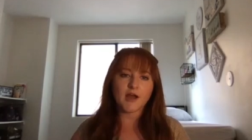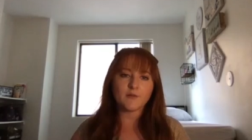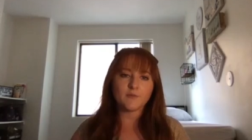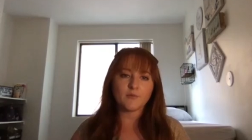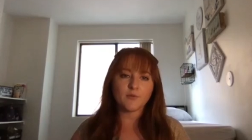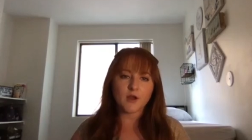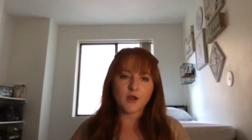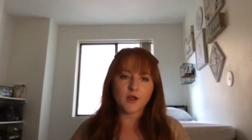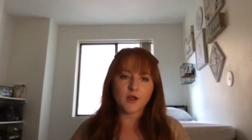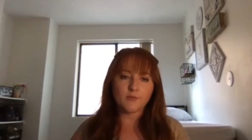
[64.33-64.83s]

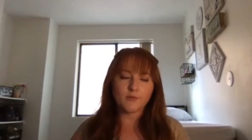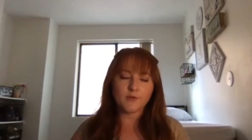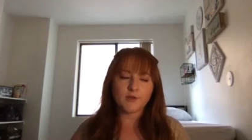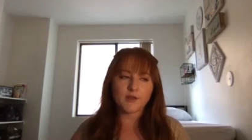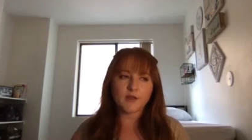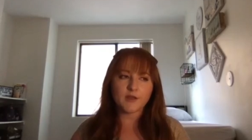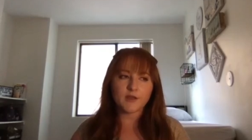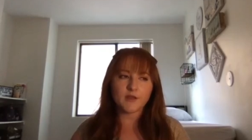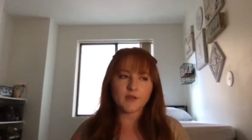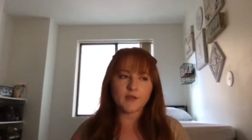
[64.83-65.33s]

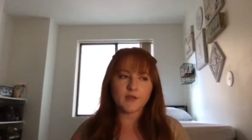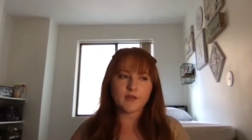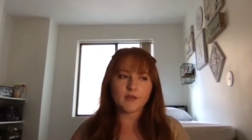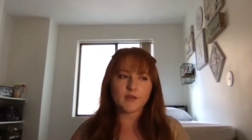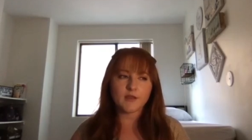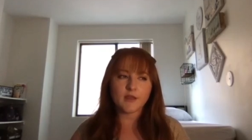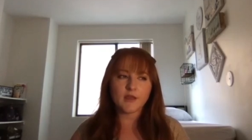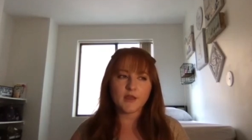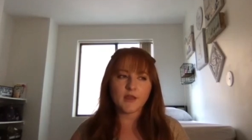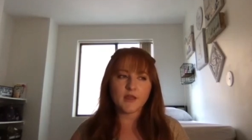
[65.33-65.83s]
probably
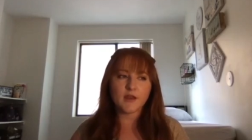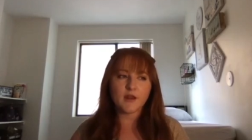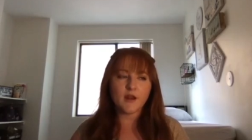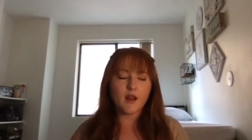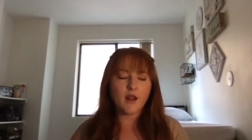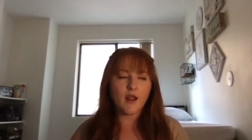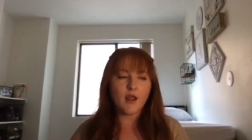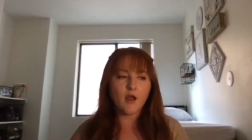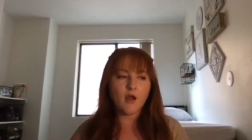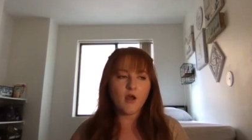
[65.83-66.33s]
get,
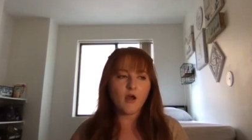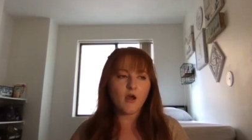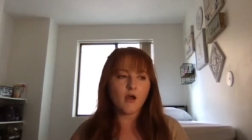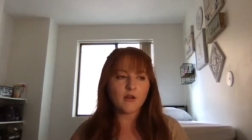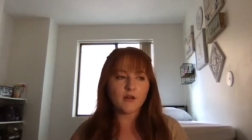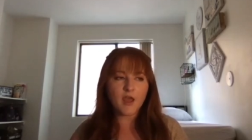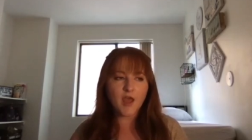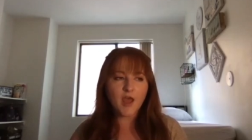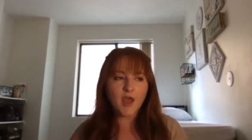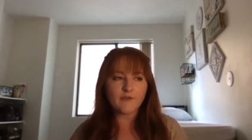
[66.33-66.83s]

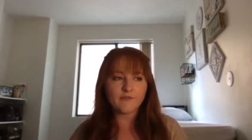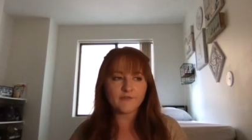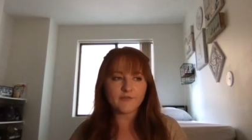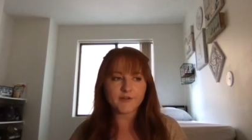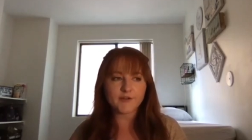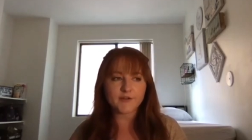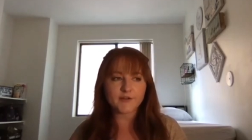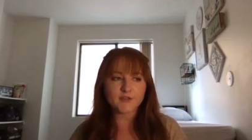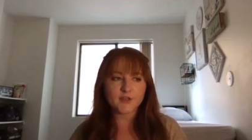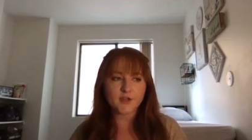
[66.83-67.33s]
on
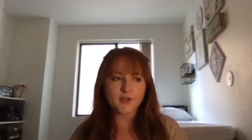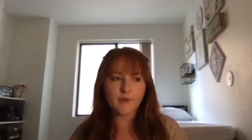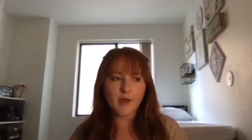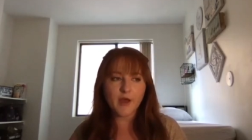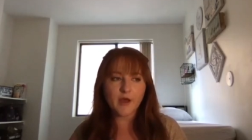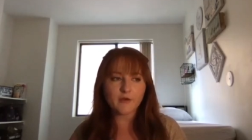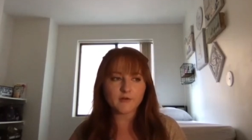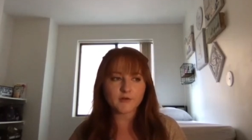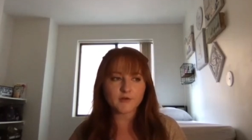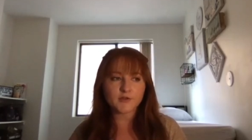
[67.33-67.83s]
average,
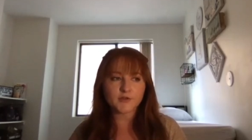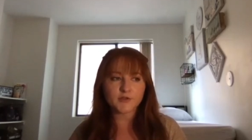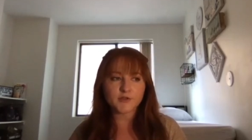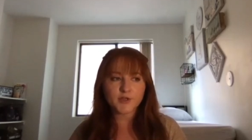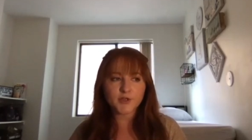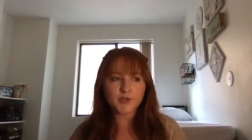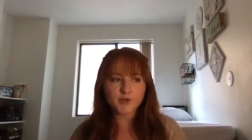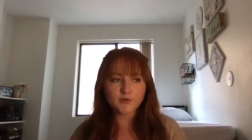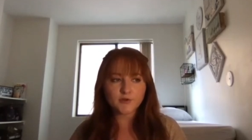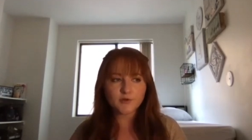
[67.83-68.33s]
about
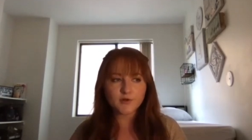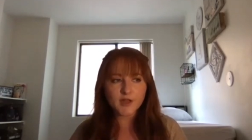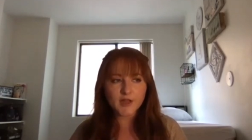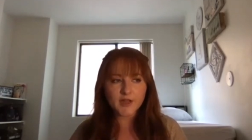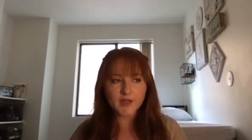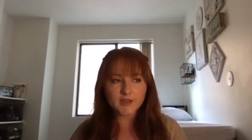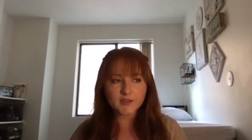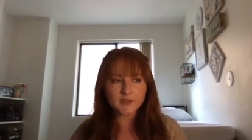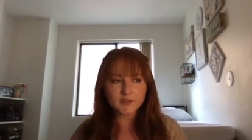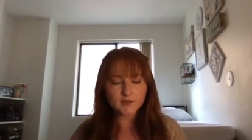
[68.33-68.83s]
two
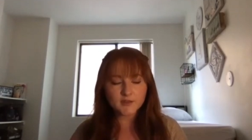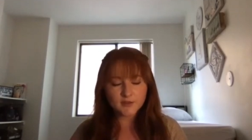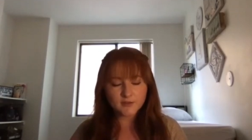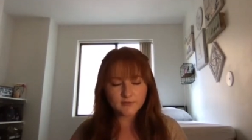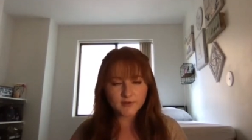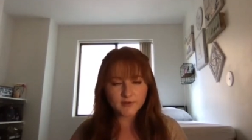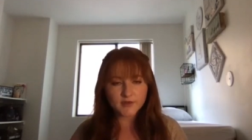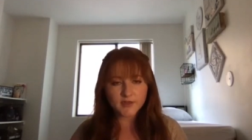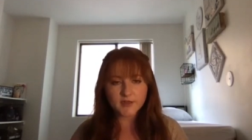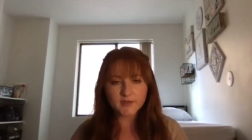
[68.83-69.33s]
days to
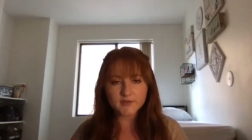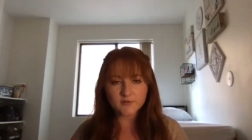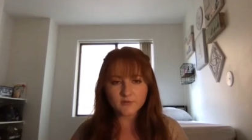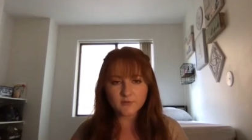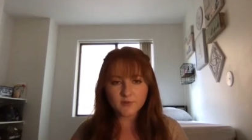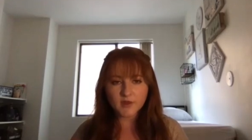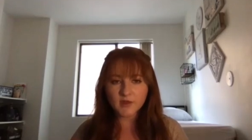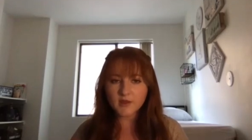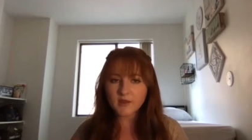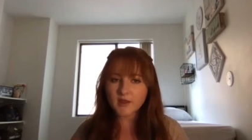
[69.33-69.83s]
three days a
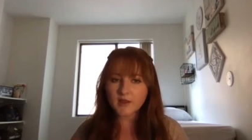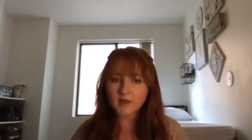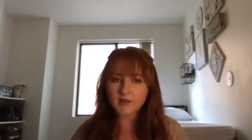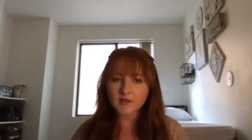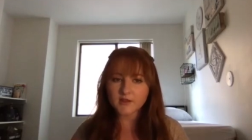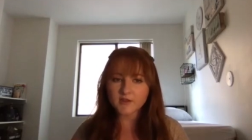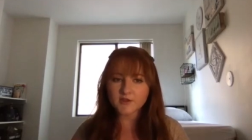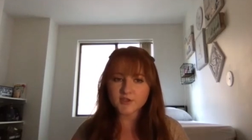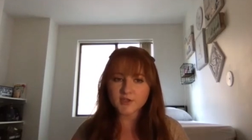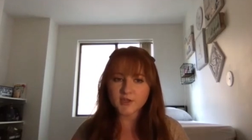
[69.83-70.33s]
week in
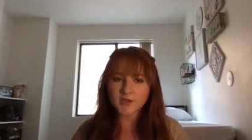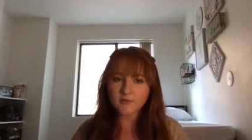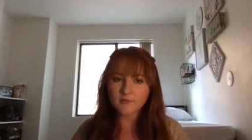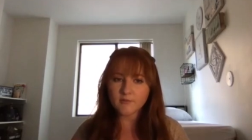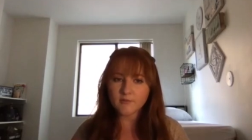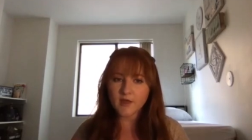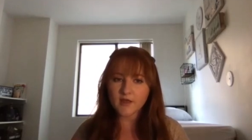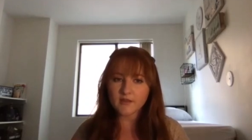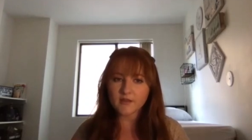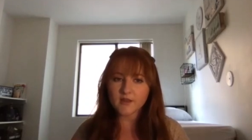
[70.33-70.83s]
the gym,
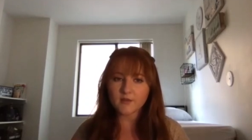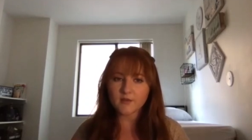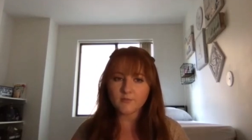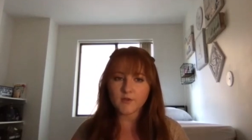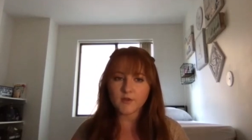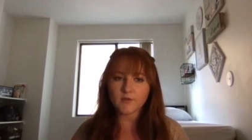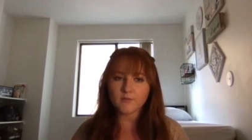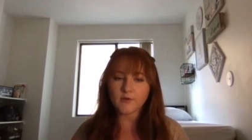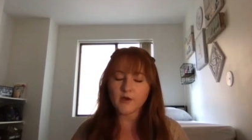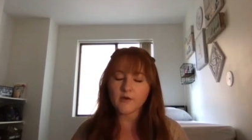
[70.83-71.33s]
and they'd be
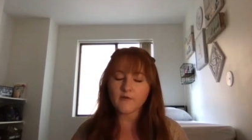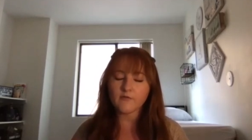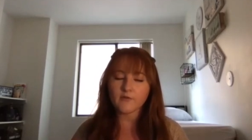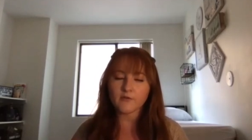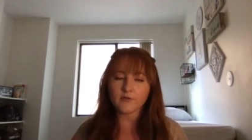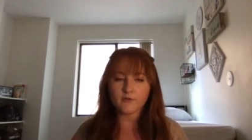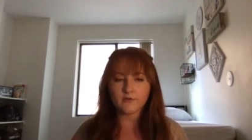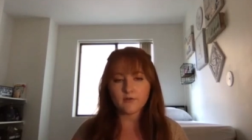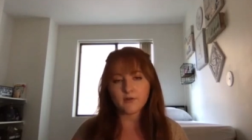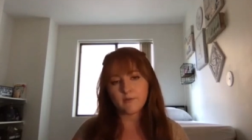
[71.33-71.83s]
about for
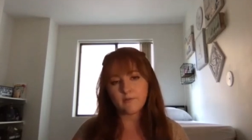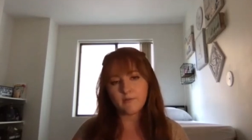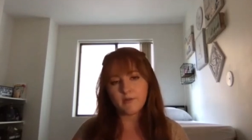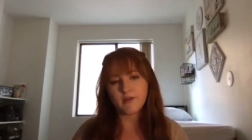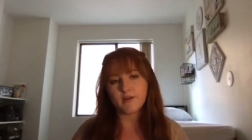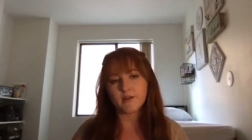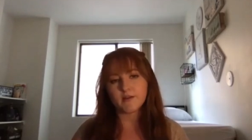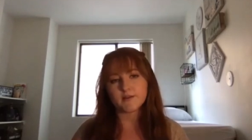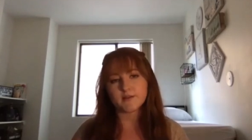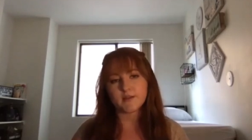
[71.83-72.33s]
30
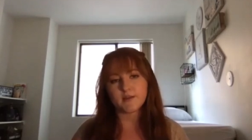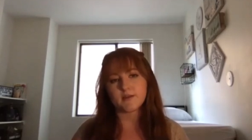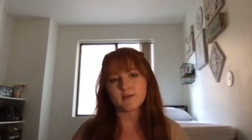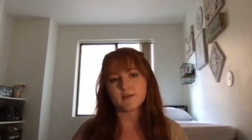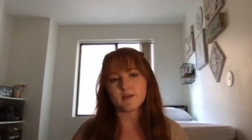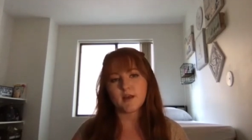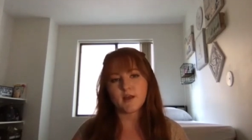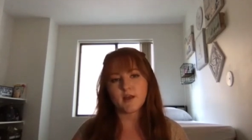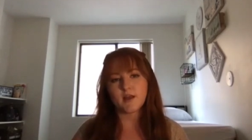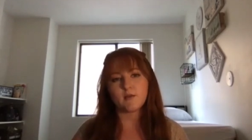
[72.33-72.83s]
minutes at a
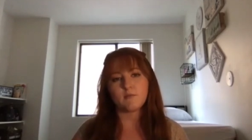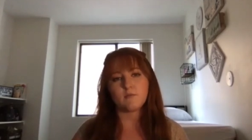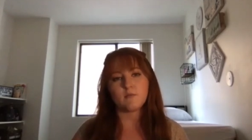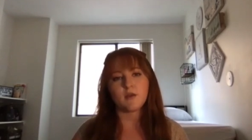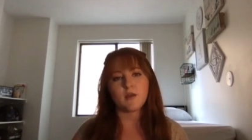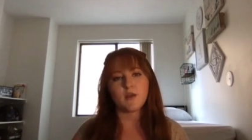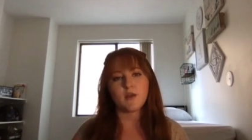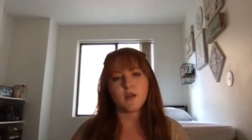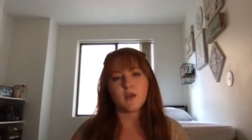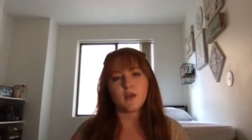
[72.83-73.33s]
time.
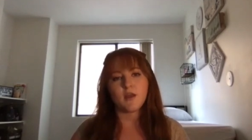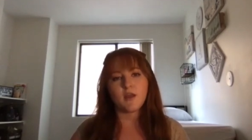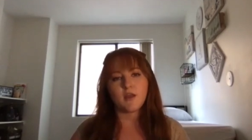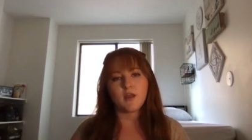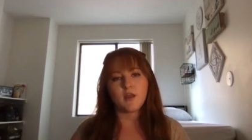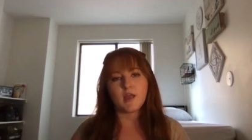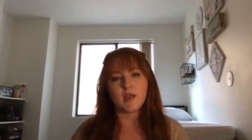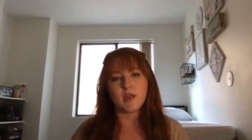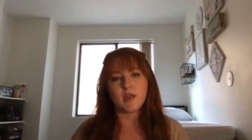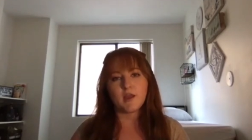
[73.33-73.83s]

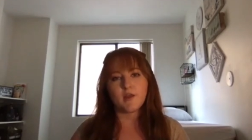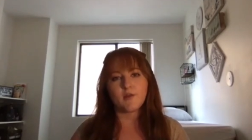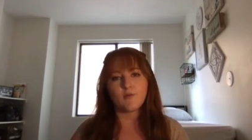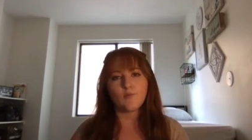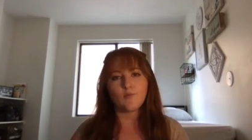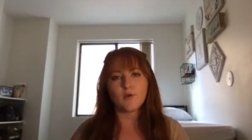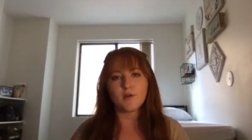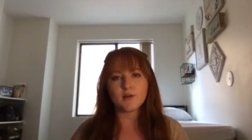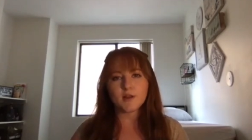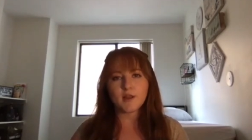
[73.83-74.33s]
And
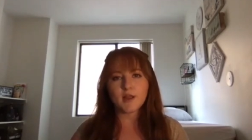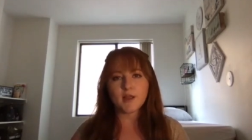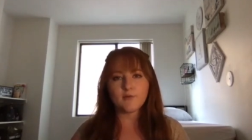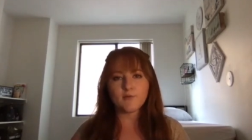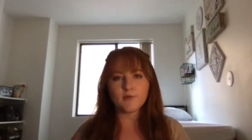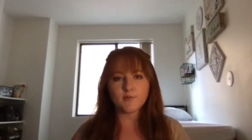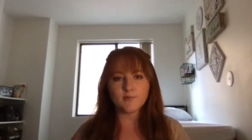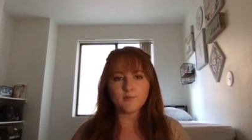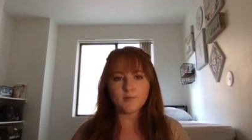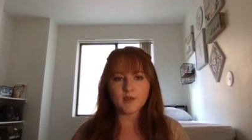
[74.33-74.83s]
one day
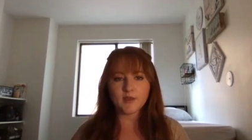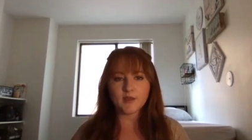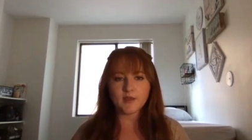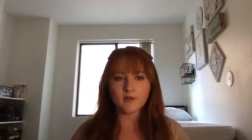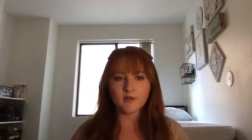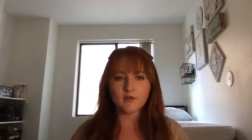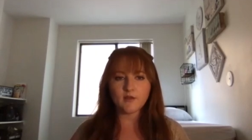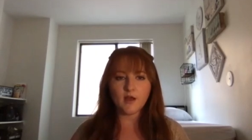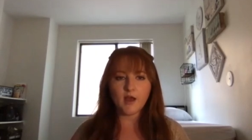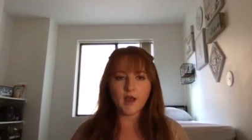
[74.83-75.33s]
would be
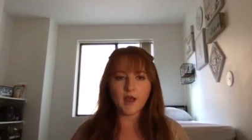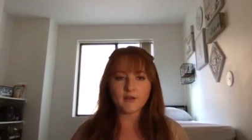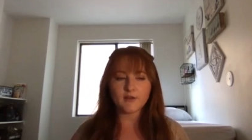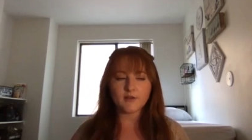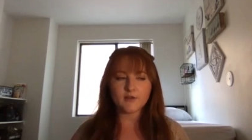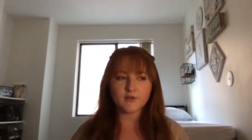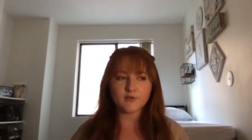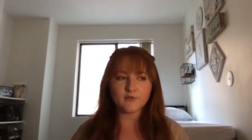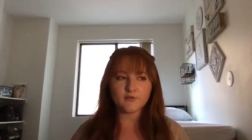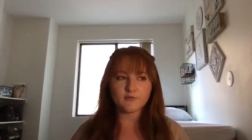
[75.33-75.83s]
I would
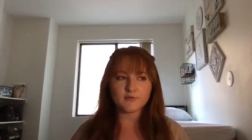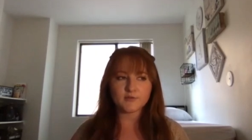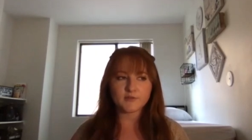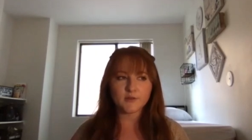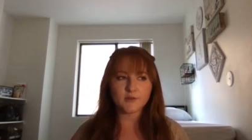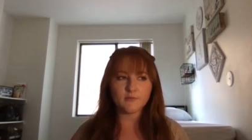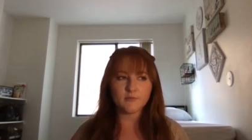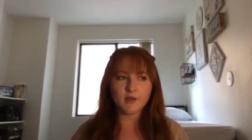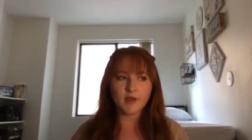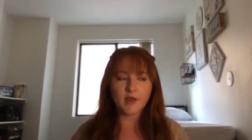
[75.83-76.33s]
do
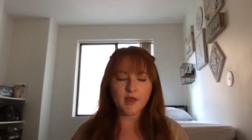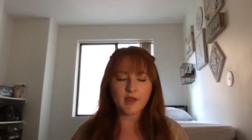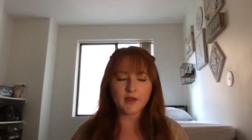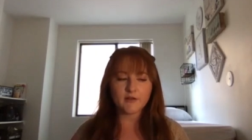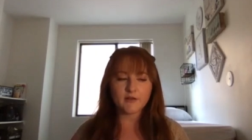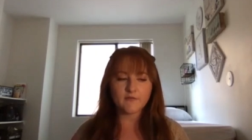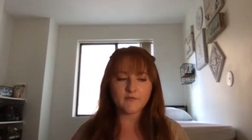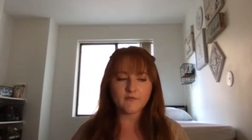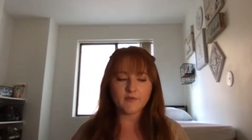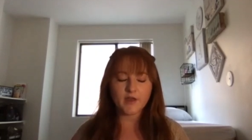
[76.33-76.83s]
some kind
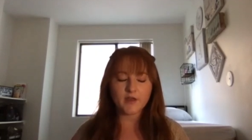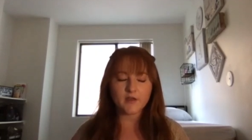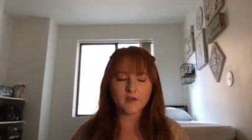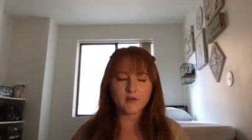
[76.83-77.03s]
of like